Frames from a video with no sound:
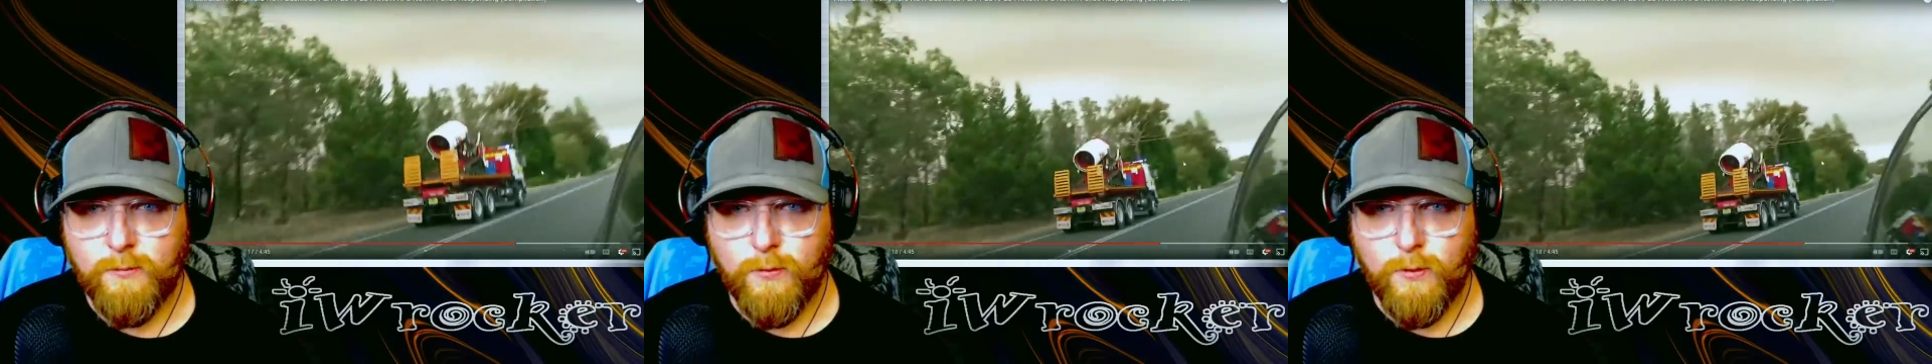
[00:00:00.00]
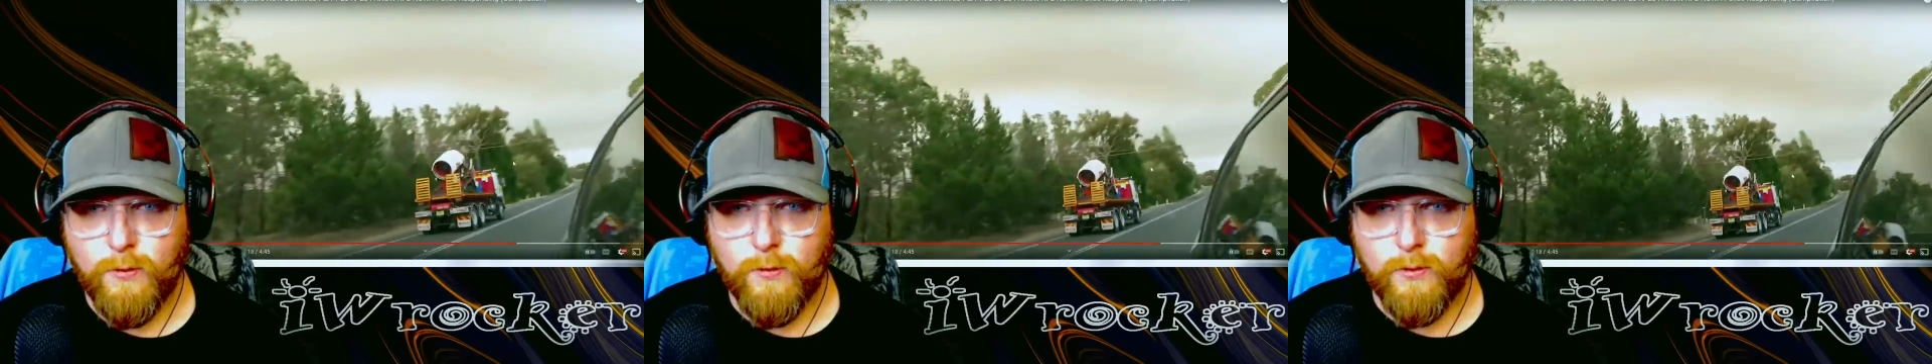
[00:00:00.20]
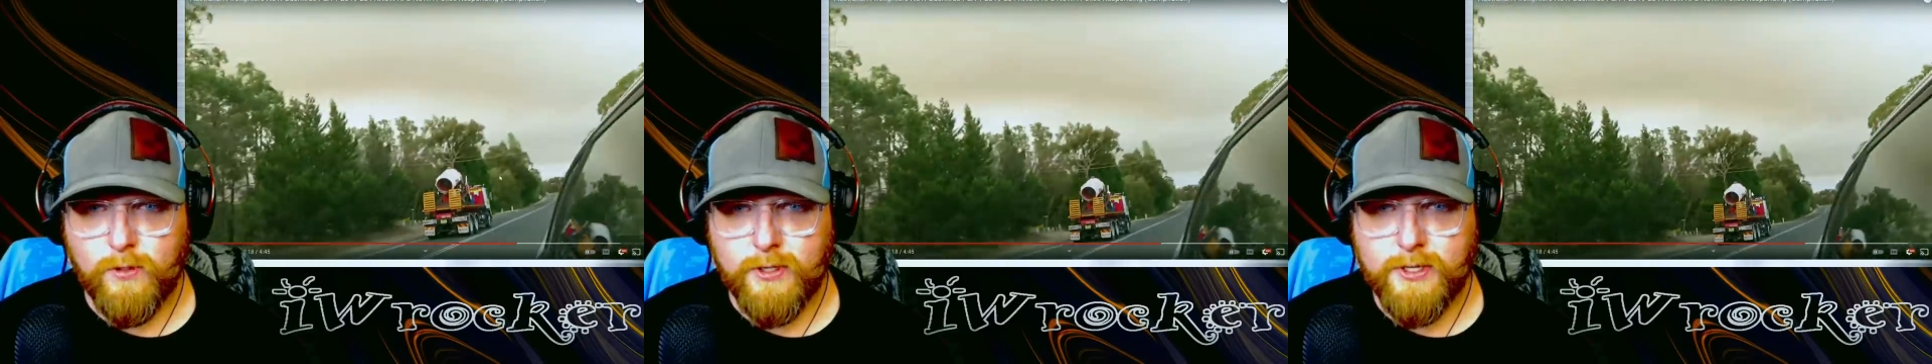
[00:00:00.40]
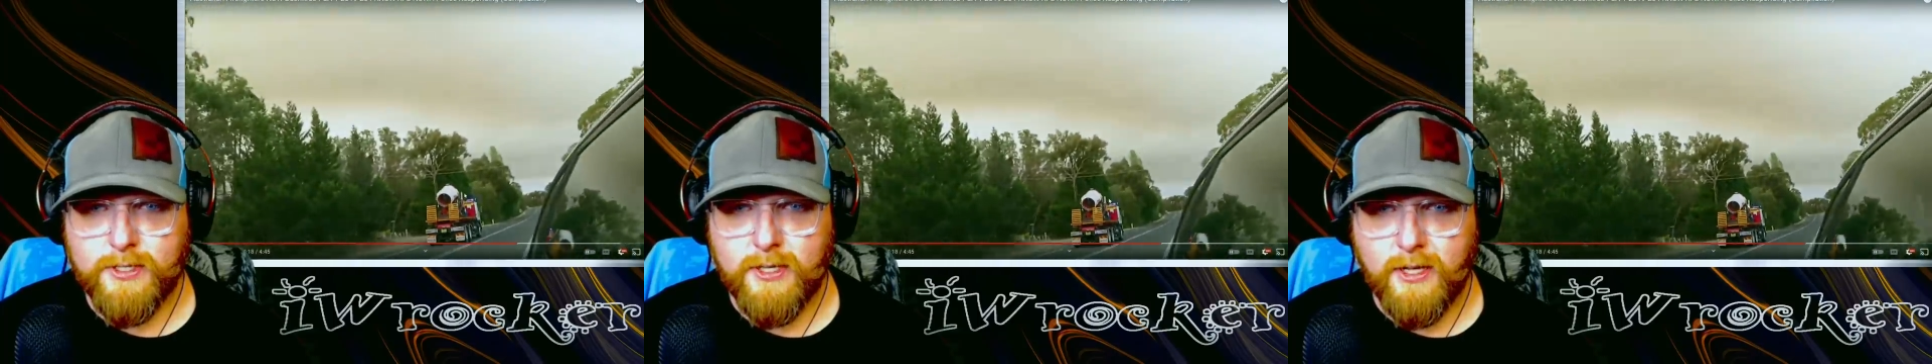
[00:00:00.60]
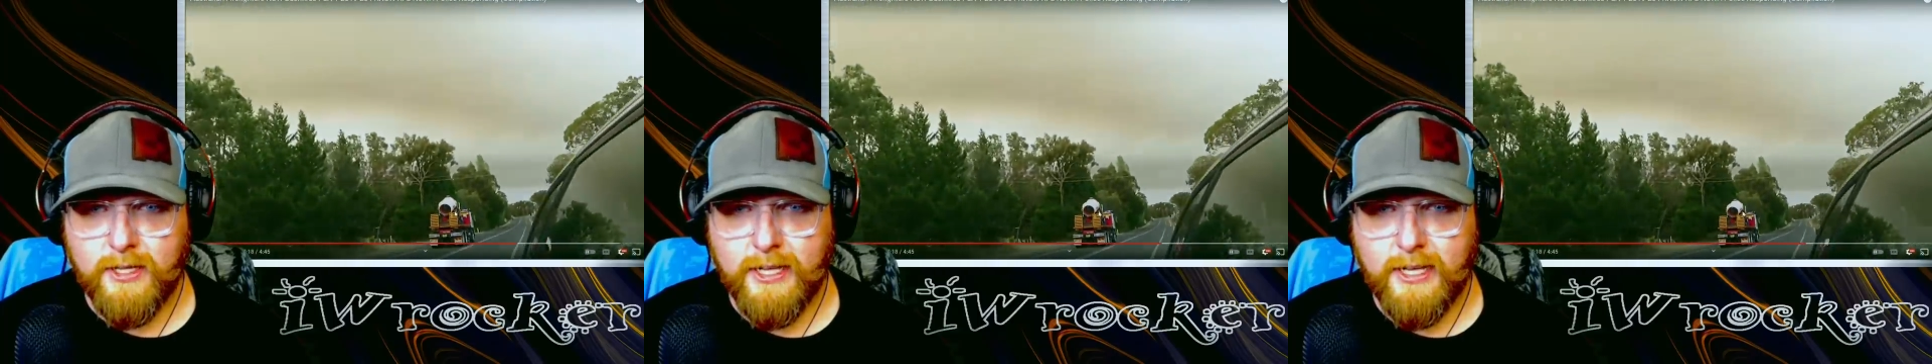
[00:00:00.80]
ooh, you
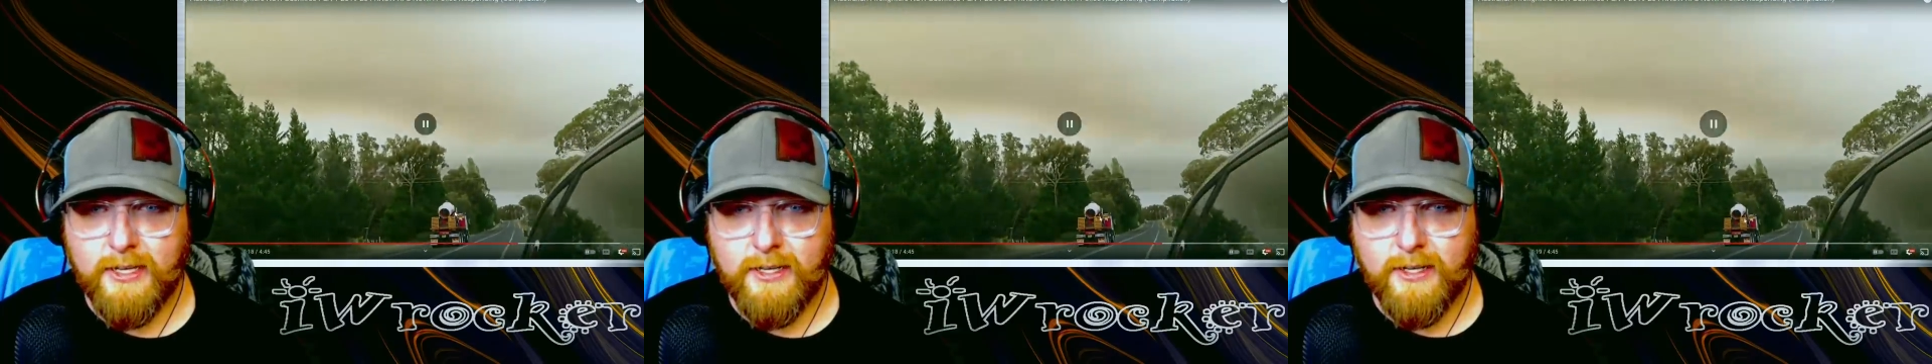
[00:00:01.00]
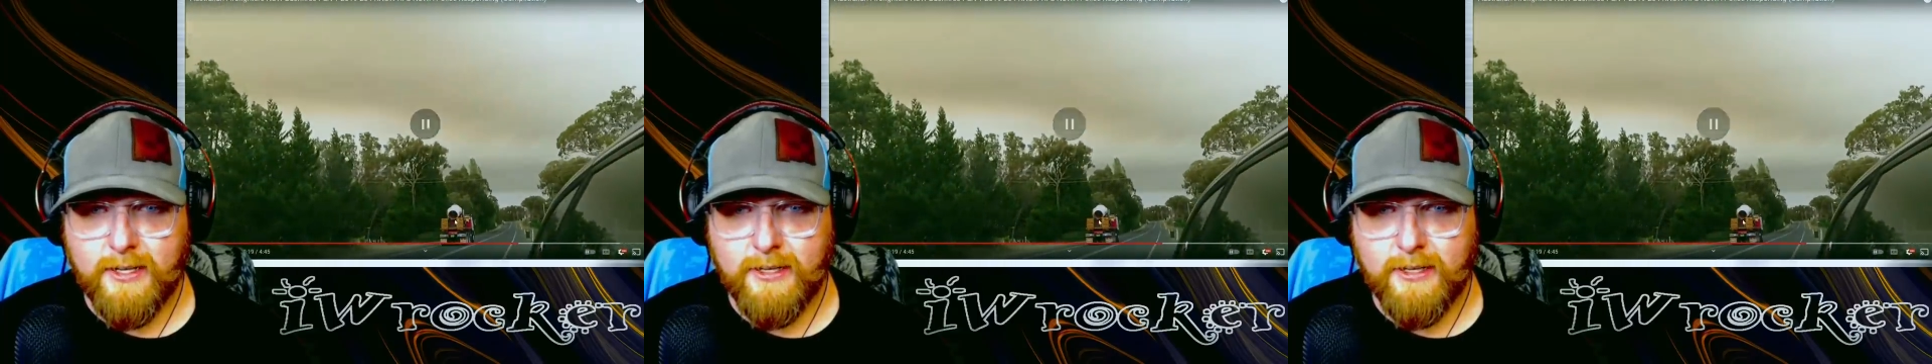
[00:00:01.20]
saw that?